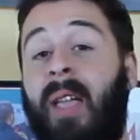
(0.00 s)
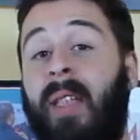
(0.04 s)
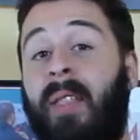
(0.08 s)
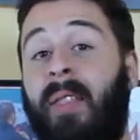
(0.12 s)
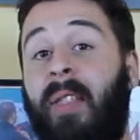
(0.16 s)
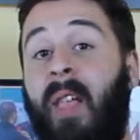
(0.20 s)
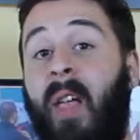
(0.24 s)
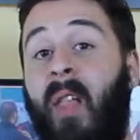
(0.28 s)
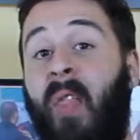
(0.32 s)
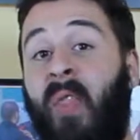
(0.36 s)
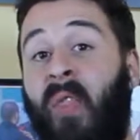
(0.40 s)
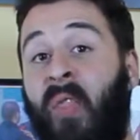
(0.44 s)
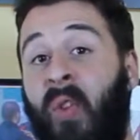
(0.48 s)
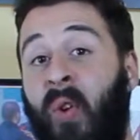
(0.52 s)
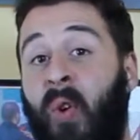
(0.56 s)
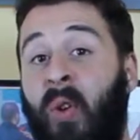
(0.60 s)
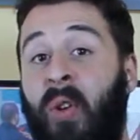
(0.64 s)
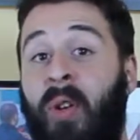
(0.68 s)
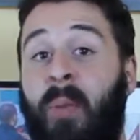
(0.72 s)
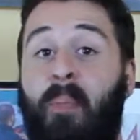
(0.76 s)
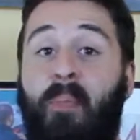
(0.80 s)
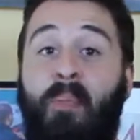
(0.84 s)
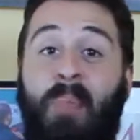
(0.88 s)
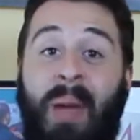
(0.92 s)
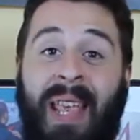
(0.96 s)
the
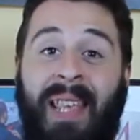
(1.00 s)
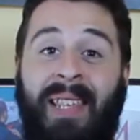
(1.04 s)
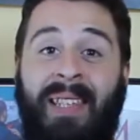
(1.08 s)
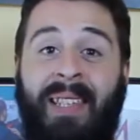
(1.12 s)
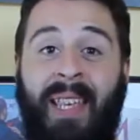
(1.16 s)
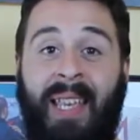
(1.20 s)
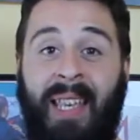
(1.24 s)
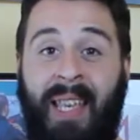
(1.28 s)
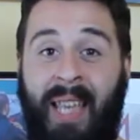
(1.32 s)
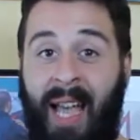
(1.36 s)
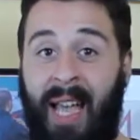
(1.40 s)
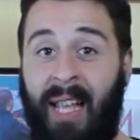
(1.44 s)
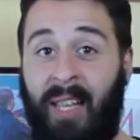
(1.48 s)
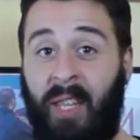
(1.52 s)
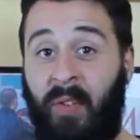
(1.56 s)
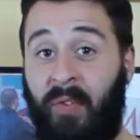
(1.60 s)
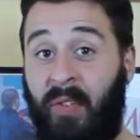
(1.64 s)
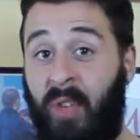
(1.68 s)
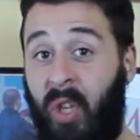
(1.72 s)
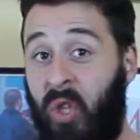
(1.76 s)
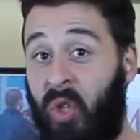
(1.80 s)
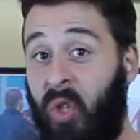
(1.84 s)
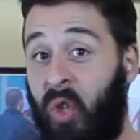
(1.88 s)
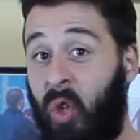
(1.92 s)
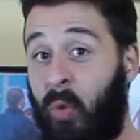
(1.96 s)
third basic cut of
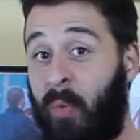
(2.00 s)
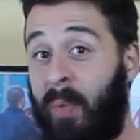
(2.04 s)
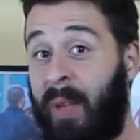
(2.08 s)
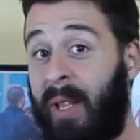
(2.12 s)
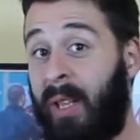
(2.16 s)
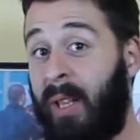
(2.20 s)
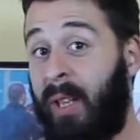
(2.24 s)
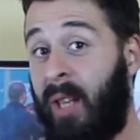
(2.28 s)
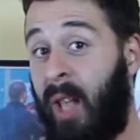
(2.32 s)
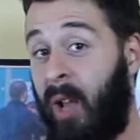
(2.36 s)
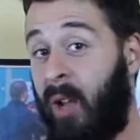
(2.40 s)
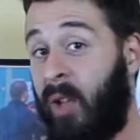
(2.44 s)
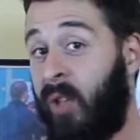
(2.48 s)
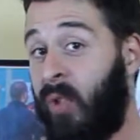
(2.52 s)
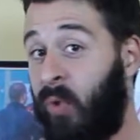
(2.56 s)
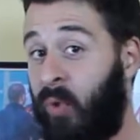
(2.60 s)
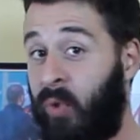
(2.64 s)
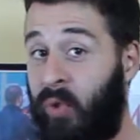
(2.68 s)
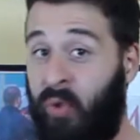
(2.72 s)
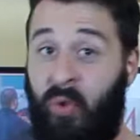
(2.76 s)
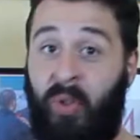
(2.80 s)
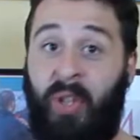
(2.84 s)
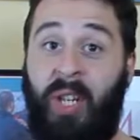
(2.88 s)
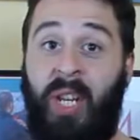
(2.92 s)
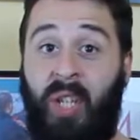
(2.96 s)
the German longsword
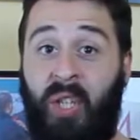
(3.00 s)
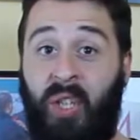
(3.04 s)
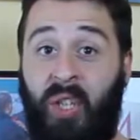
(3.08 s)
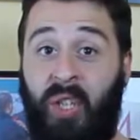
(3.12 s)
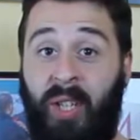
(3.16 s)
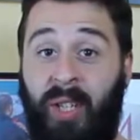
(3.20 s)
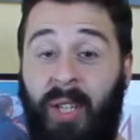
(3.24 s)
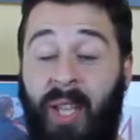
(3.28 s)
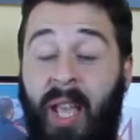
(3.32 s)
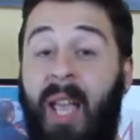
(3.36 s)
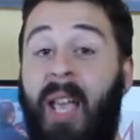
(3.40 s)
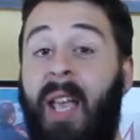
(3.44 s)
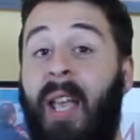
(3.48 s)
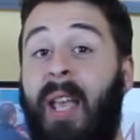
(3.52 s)
tradition,